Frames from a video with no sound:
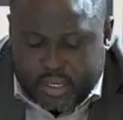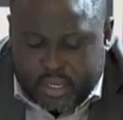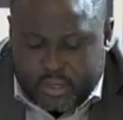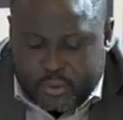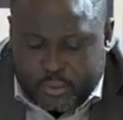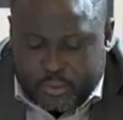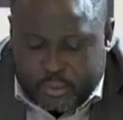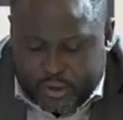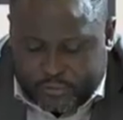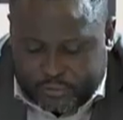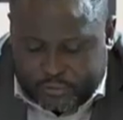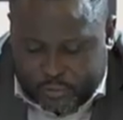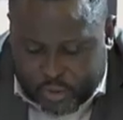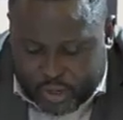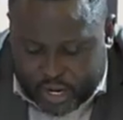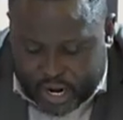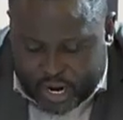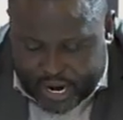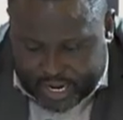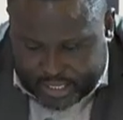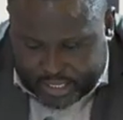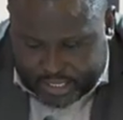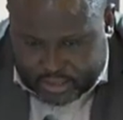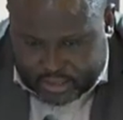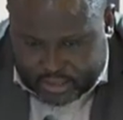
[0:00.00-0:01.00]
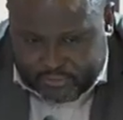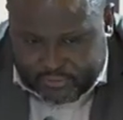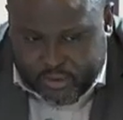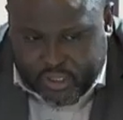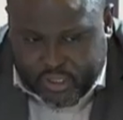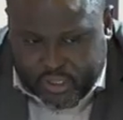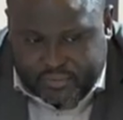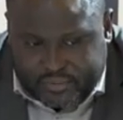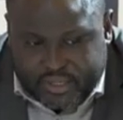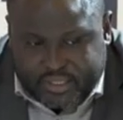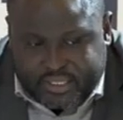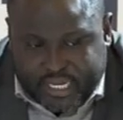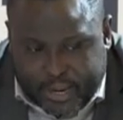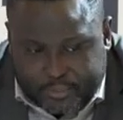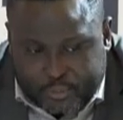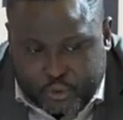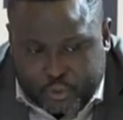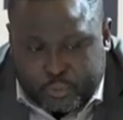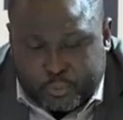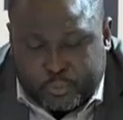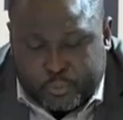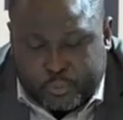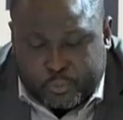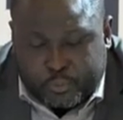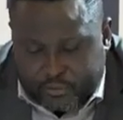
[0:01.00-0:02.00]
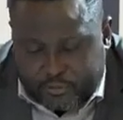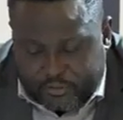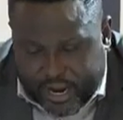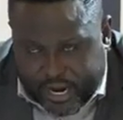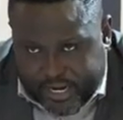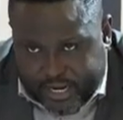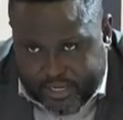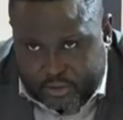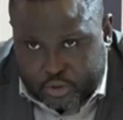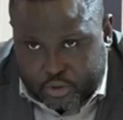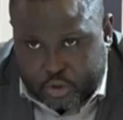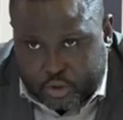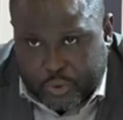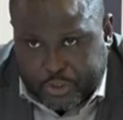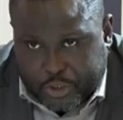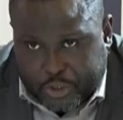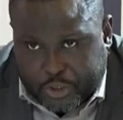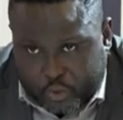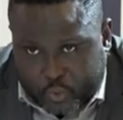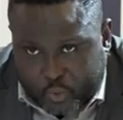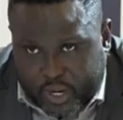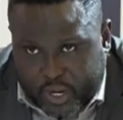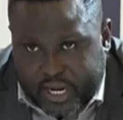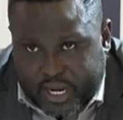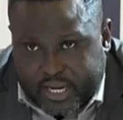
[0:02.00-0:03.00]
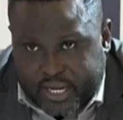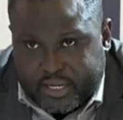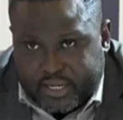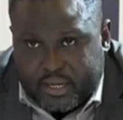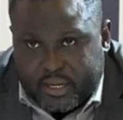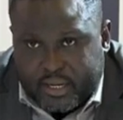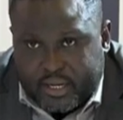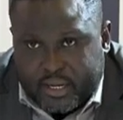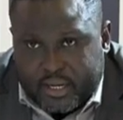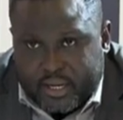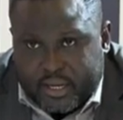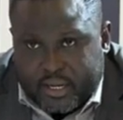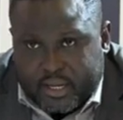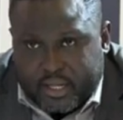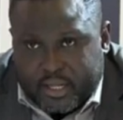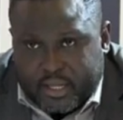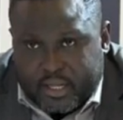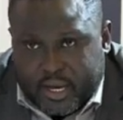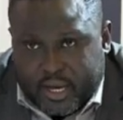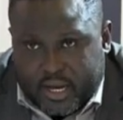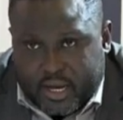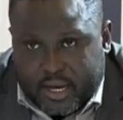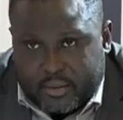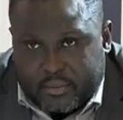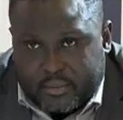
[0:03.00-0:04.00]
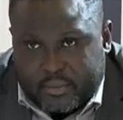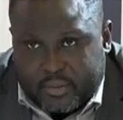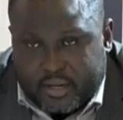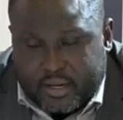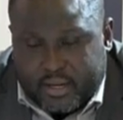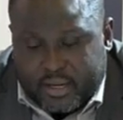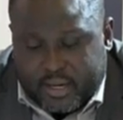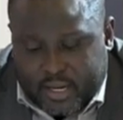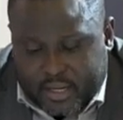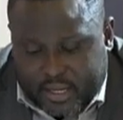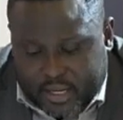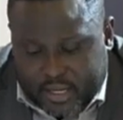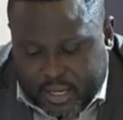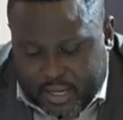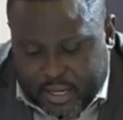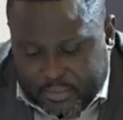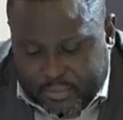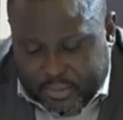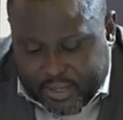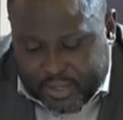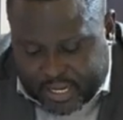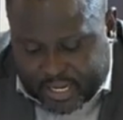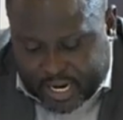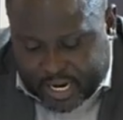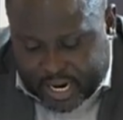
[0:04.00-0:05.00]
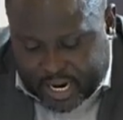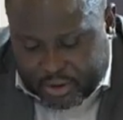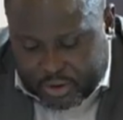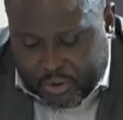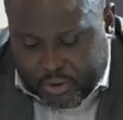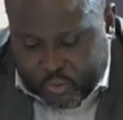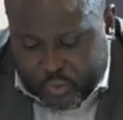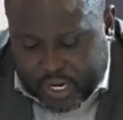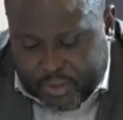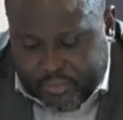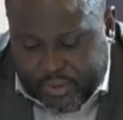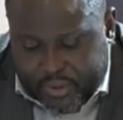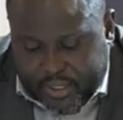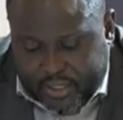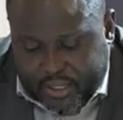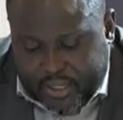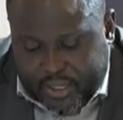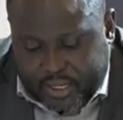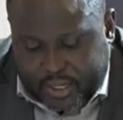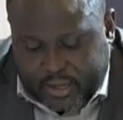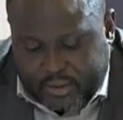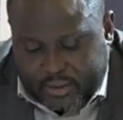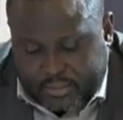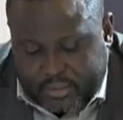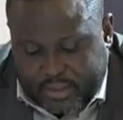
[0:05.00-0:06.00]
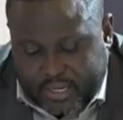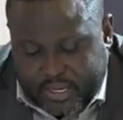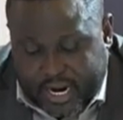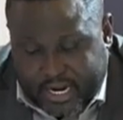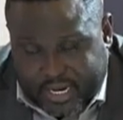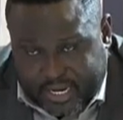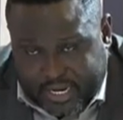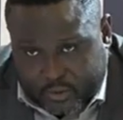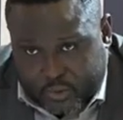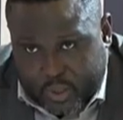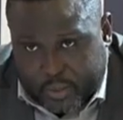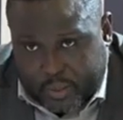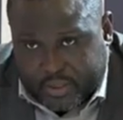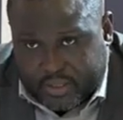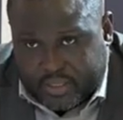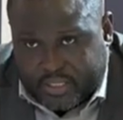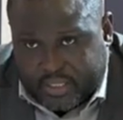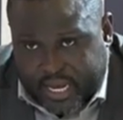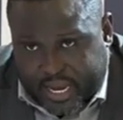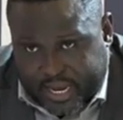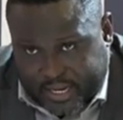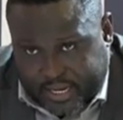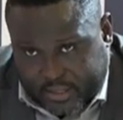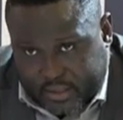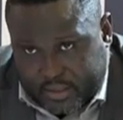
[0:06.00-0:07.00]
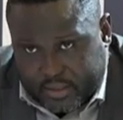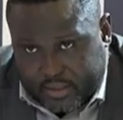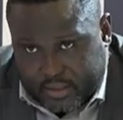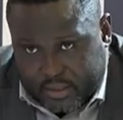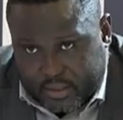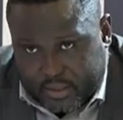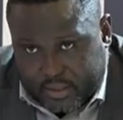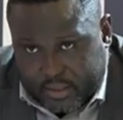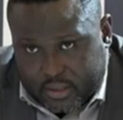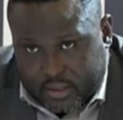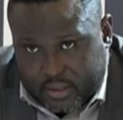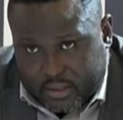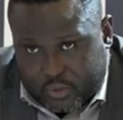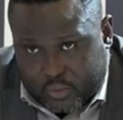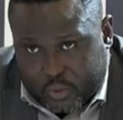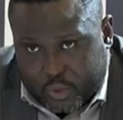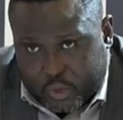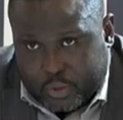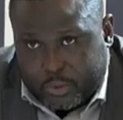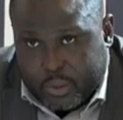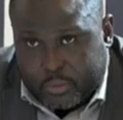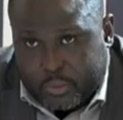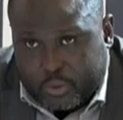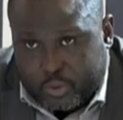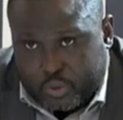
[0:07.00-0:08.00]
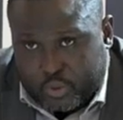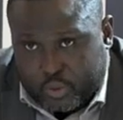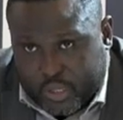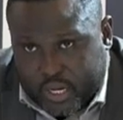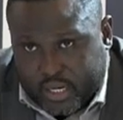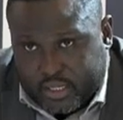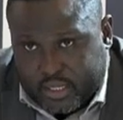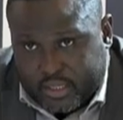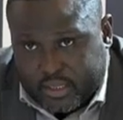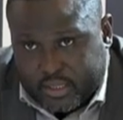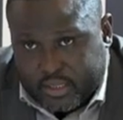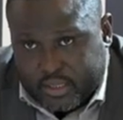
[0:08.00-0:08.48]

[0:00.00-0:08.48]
if you're given time to provide situations wherein guarantees were being signed, would you be able to do that?